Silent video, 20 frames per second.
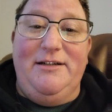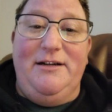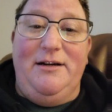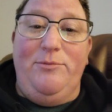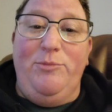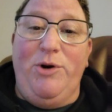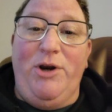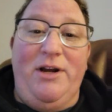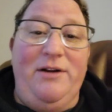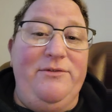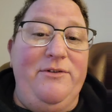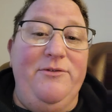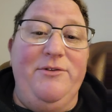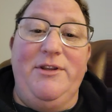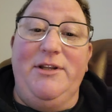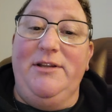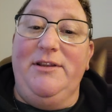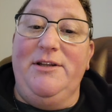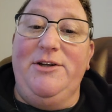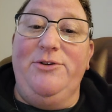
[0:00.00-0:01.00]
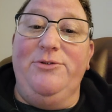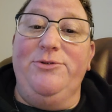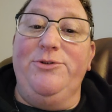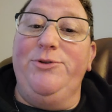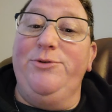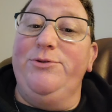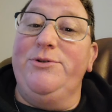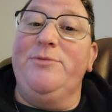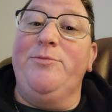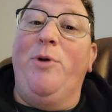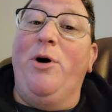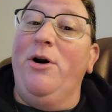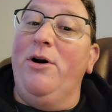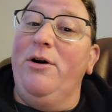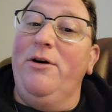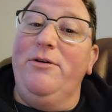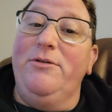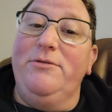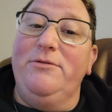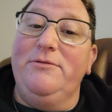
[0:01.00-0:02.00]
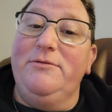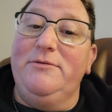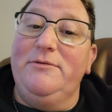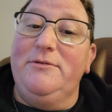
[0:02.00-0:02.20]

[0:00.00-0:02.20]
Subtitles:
I'm proud of everything that you'll do tomorrow.